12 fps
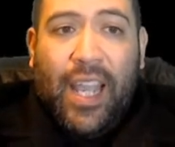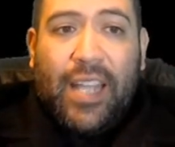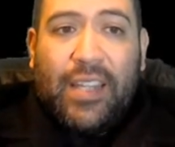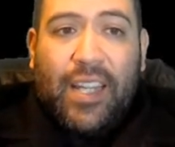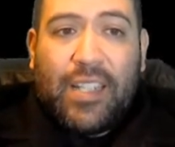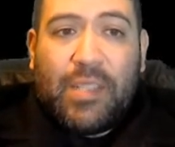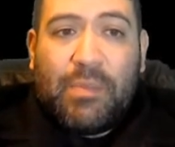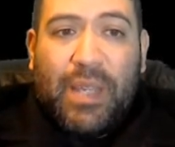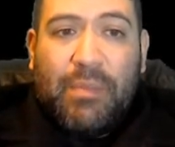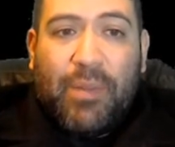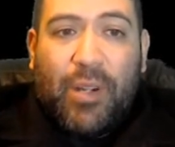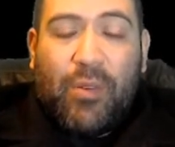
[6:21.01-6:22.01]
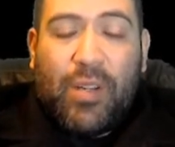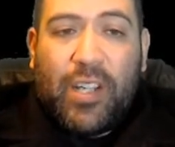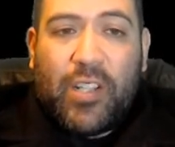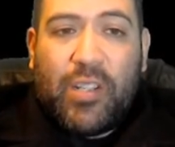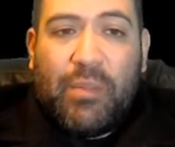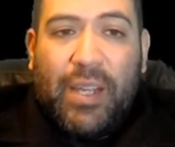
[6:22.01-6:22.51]
And that speed bar
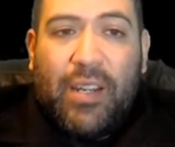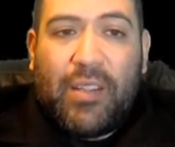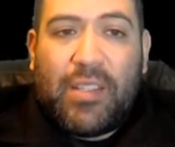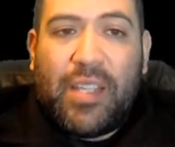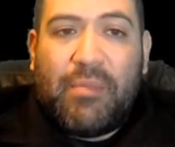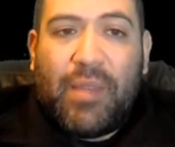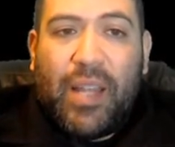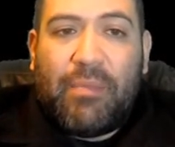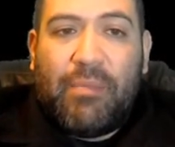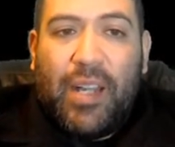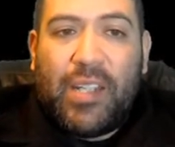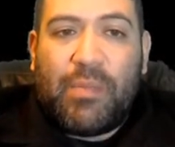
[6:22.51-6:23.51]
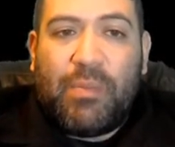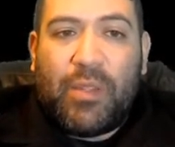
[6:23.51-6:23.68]
reduction might not seem like much,